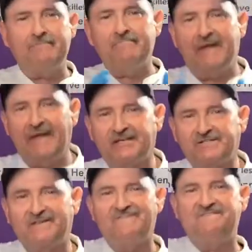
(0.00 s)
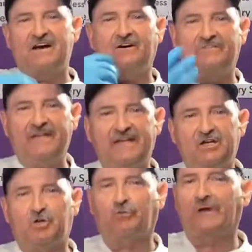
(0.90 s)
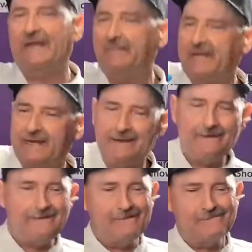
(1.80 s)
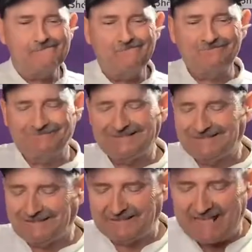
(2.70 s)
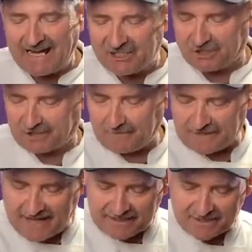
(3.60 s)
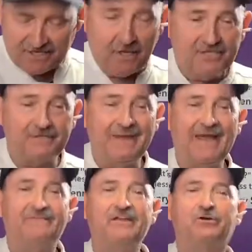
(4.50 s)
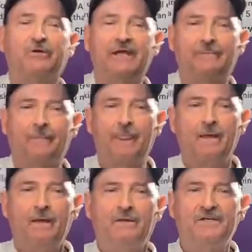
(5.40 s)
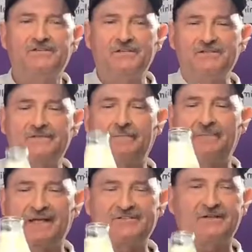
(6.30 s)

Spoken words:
makes the velvety, creamy texture, and that is some heavy cream. This is the best